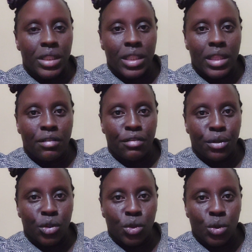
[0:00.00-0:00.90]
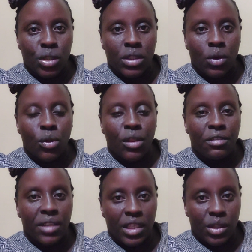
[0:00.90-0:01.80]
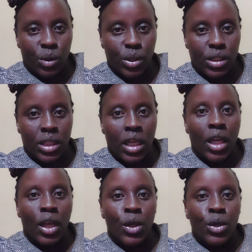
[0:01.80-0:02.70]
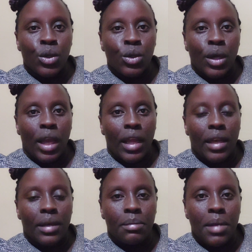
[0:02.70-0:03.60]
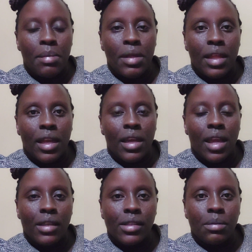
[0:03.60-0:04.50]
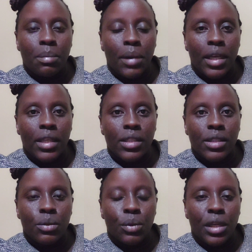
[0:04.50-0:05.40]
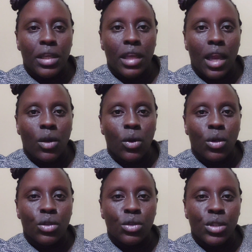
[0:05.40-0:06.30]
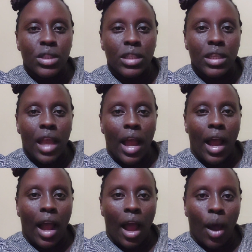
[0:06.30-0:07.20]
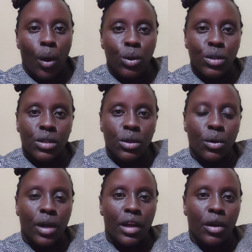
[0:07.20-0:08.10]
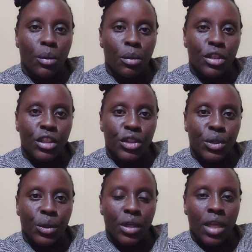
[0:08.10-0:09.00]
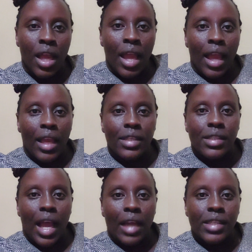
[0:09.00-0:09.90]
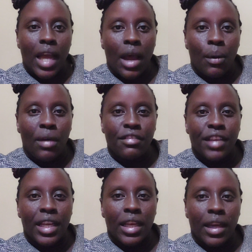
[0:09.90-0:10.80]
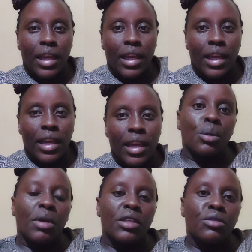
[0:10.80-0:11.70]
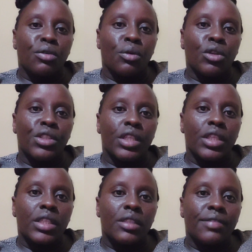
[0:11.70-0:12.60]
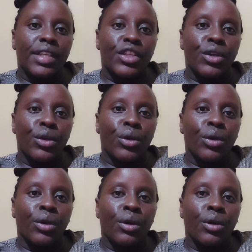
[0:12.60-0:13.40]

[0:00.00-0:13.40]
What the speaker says: see the photos or the videos. And maybe the next place we are going to see a house or an accommodation is at our villa. So much for watching this video.